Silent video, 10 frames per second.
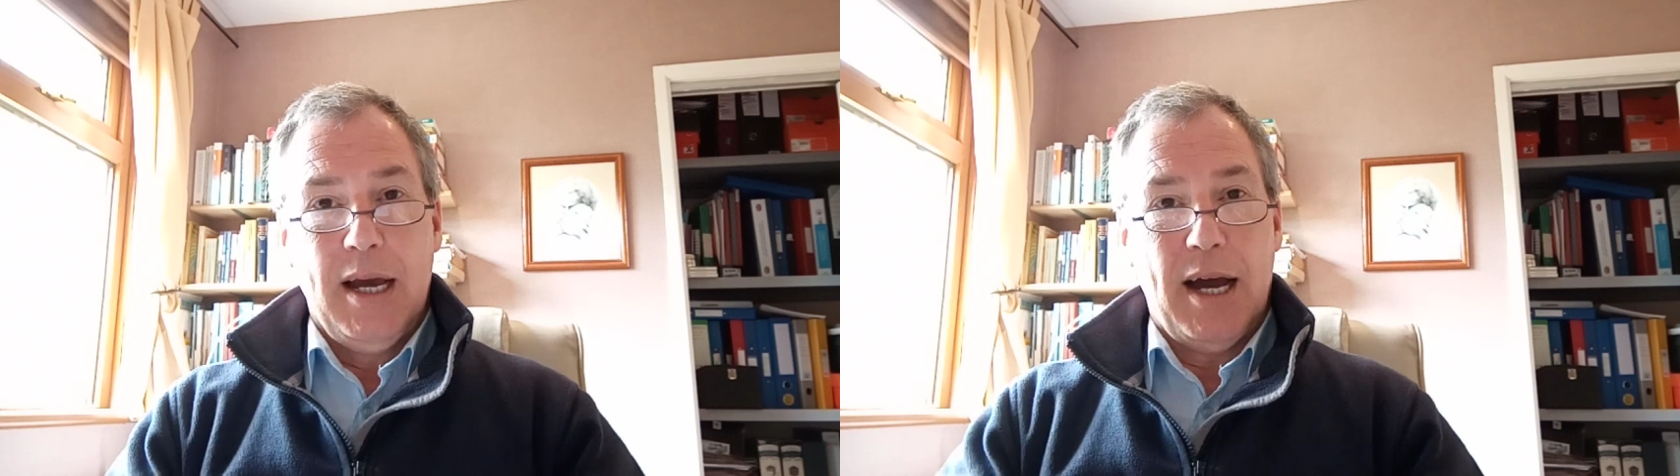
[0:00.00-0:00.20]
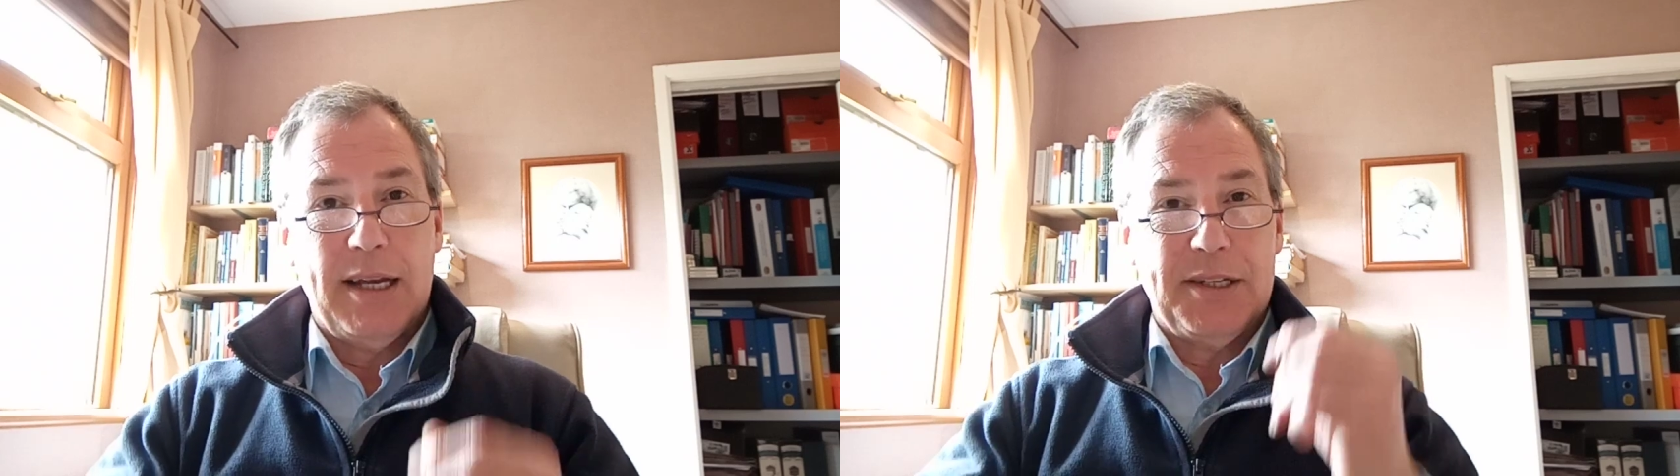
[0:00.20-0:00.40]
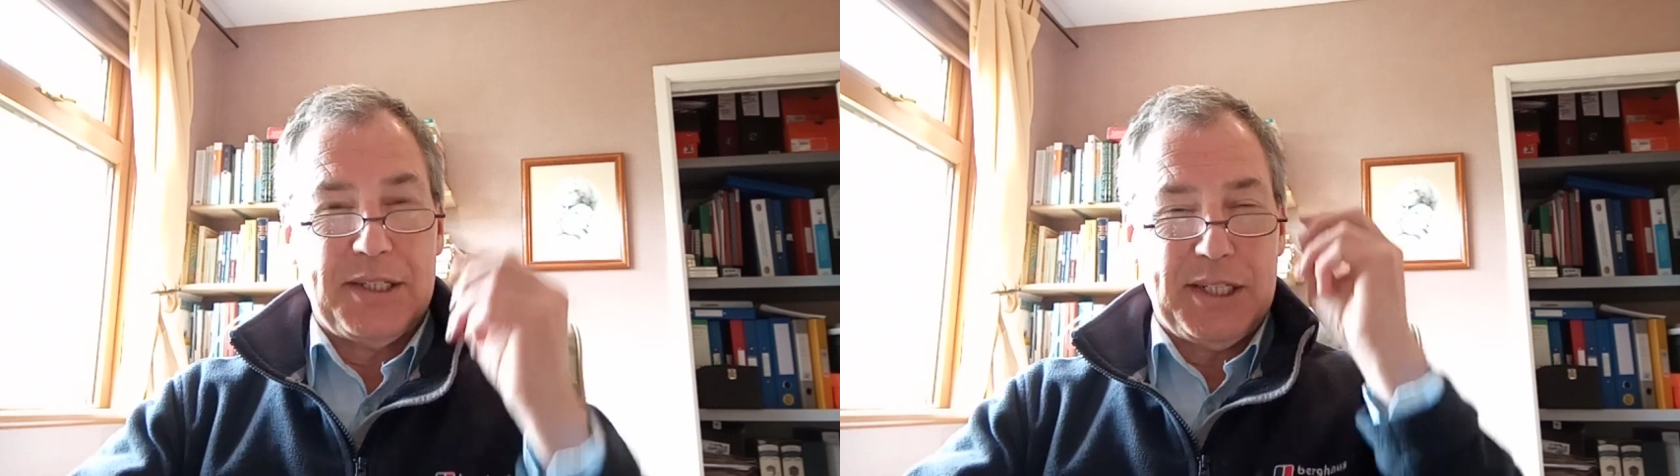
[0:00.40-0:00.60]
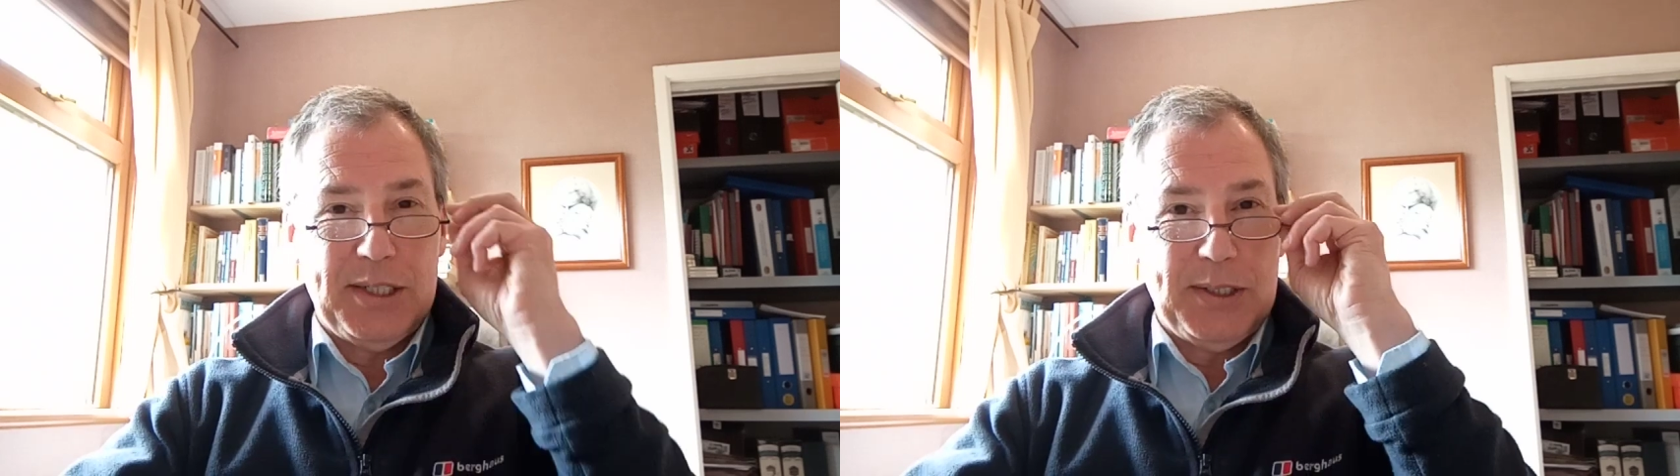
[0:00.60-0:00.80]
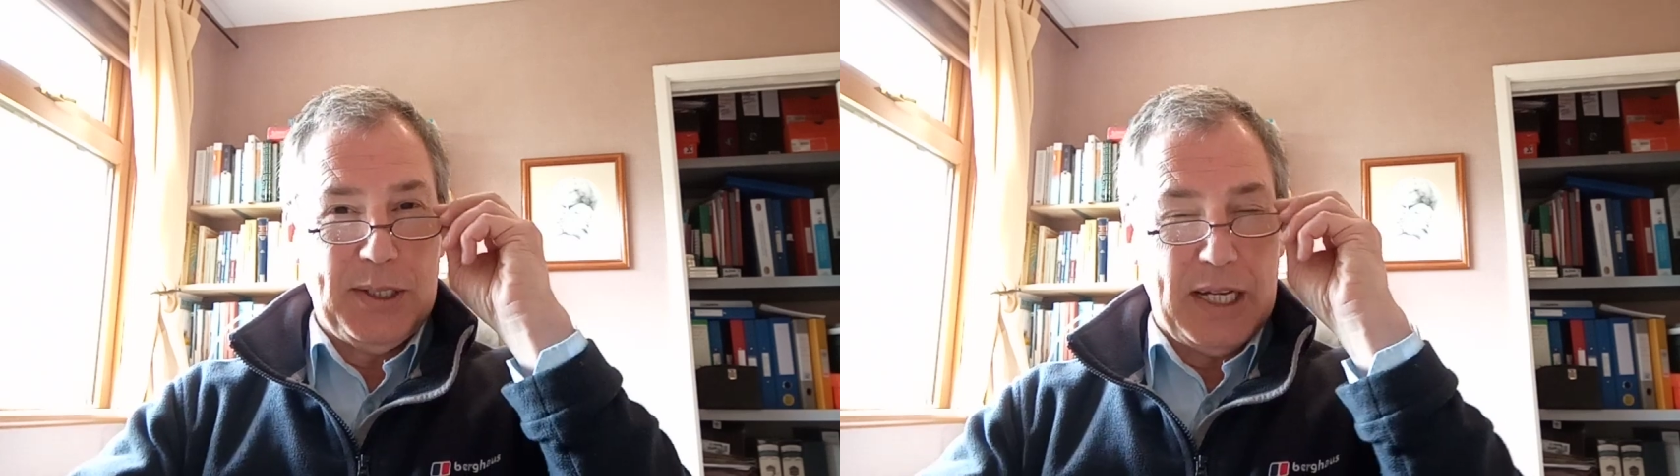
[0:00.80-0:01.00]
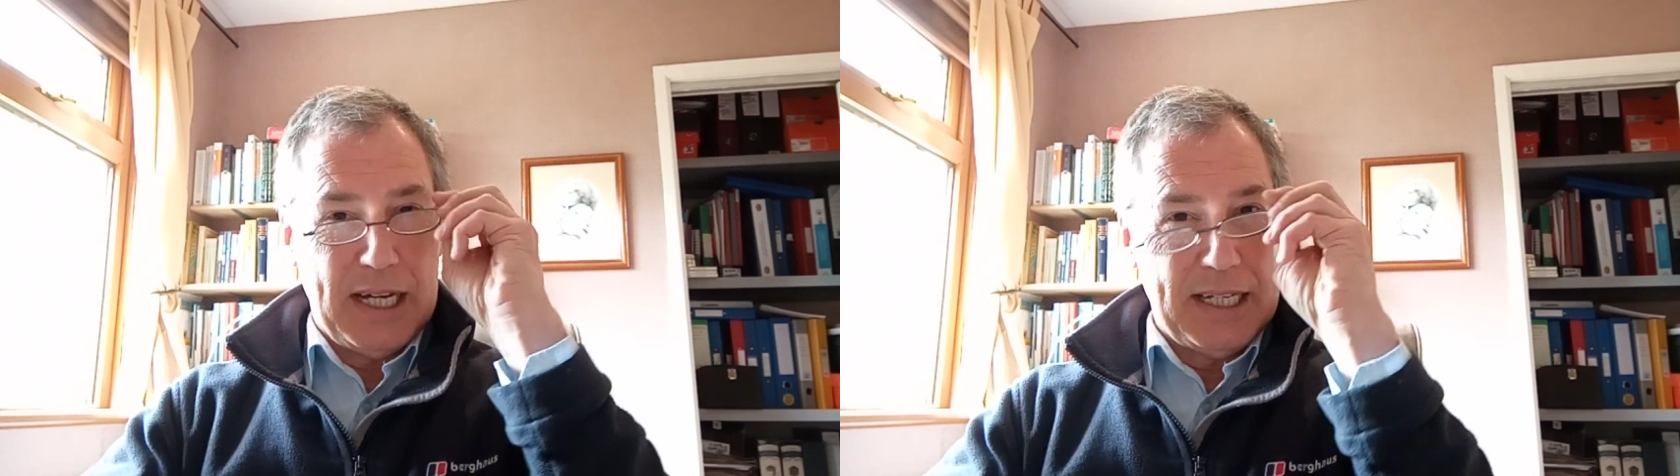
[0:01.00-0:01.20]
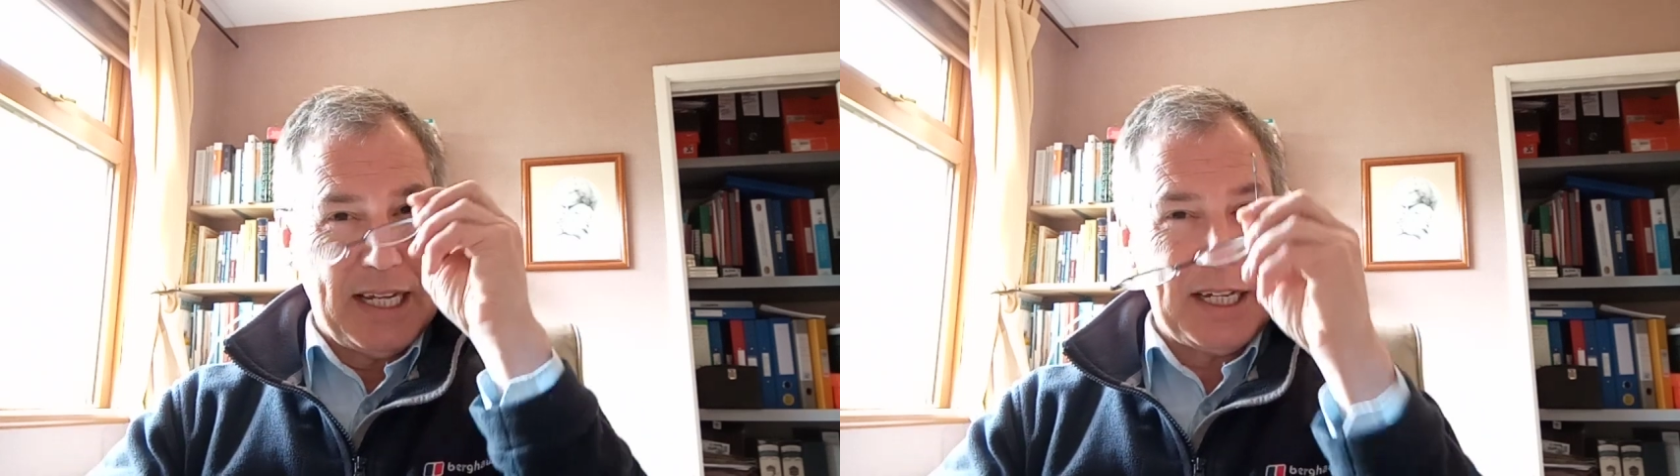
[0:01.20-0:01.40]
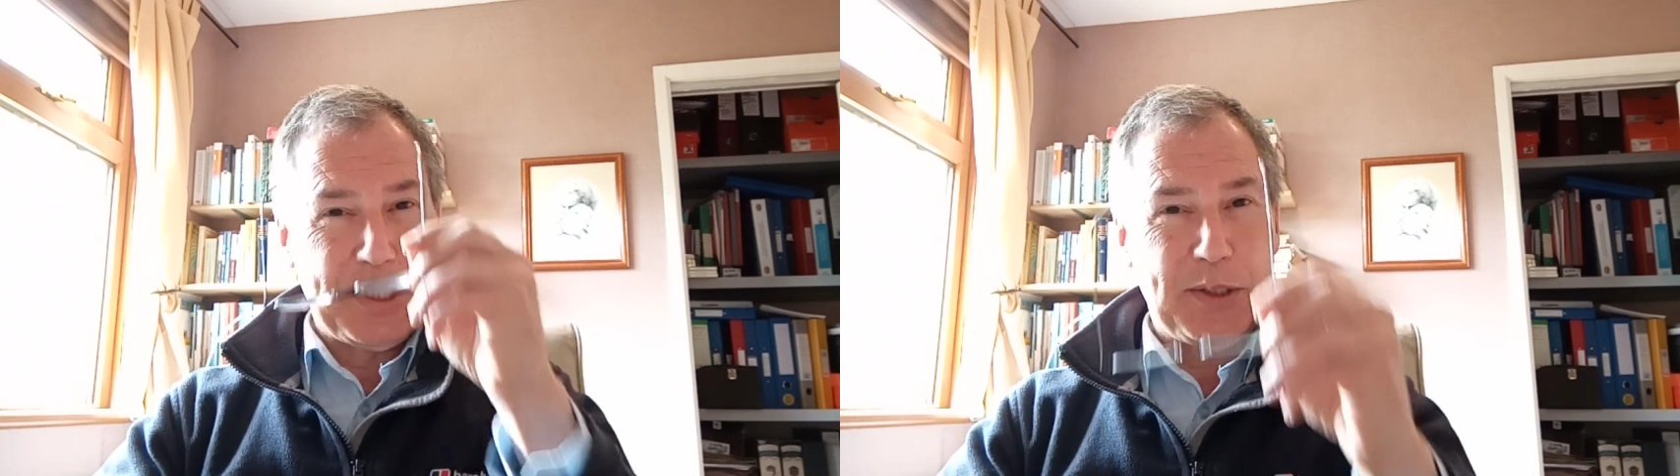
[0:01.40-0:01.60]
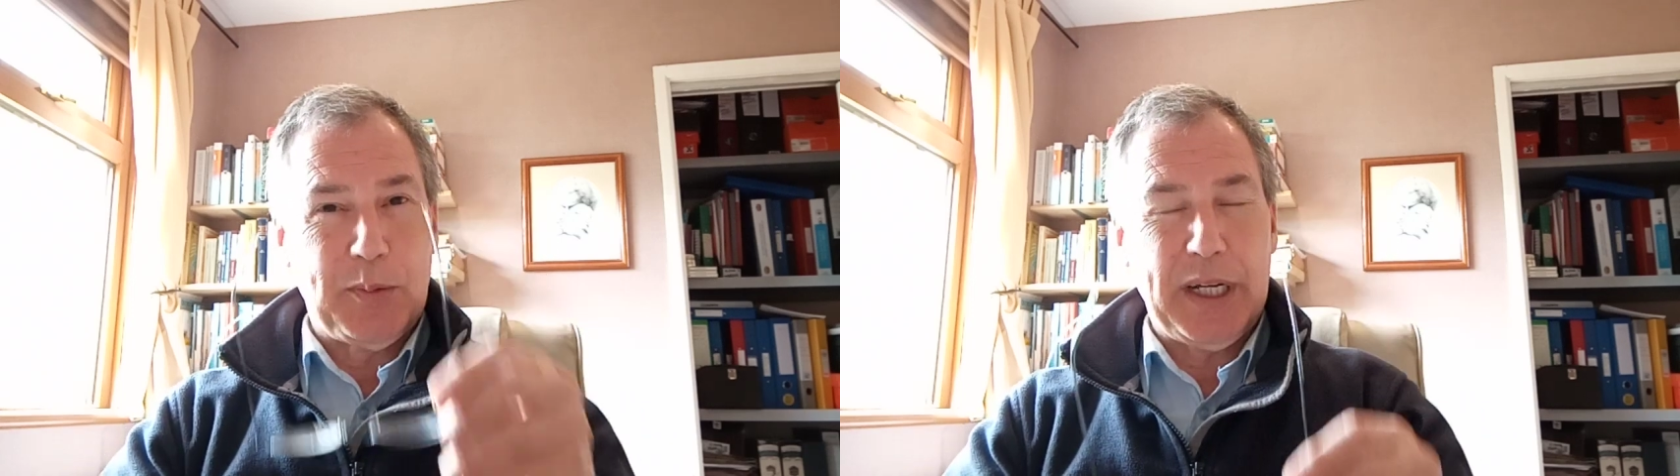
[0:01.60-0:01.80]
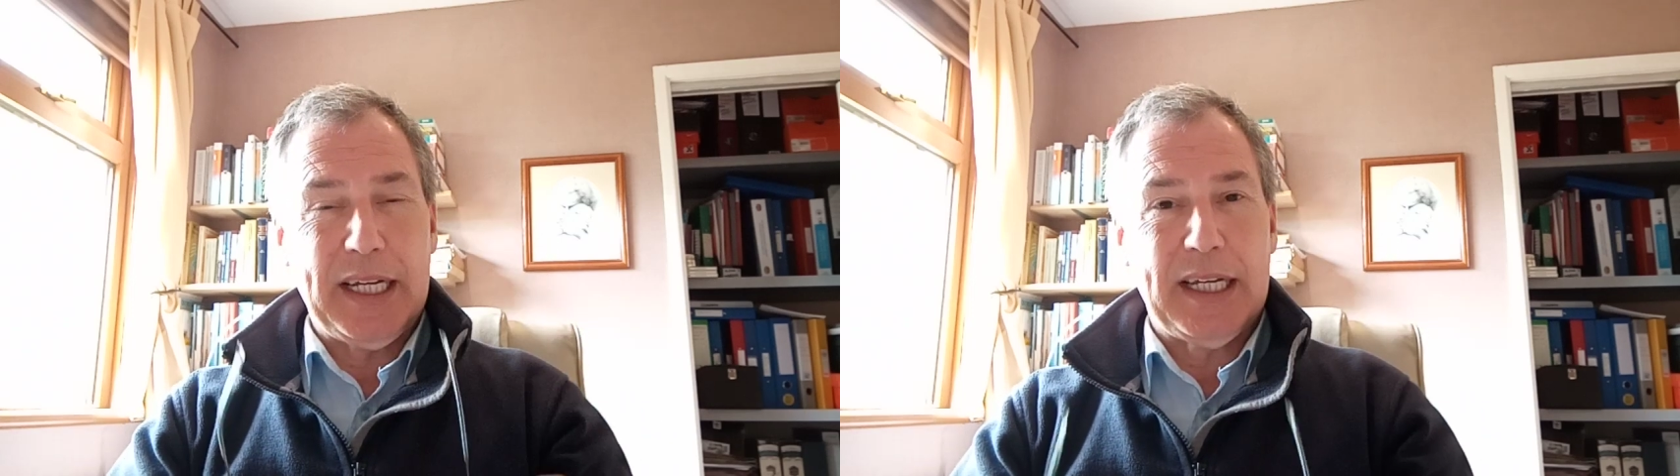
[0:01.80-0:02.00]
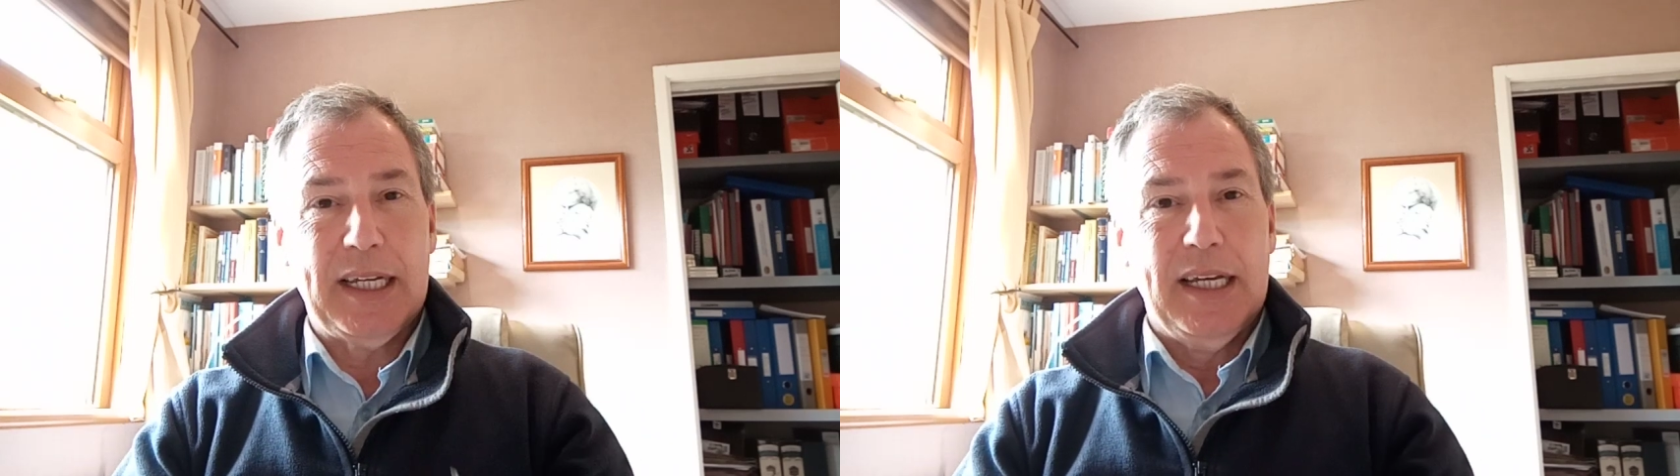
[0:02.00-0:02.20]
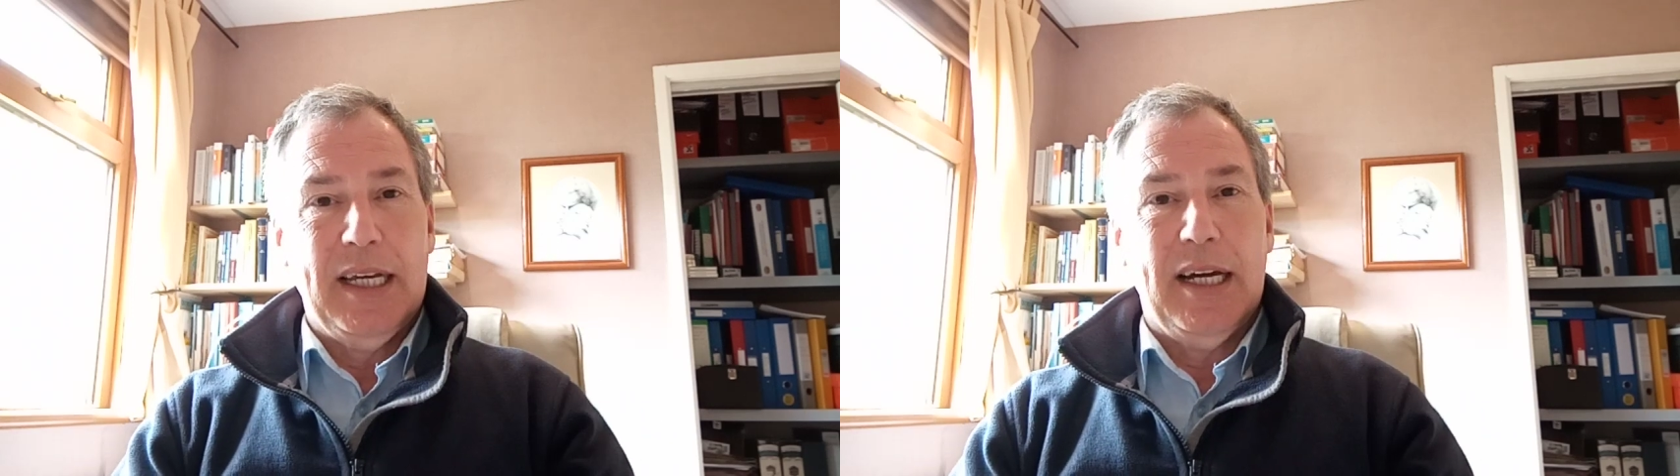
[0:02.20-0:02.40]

And until next week,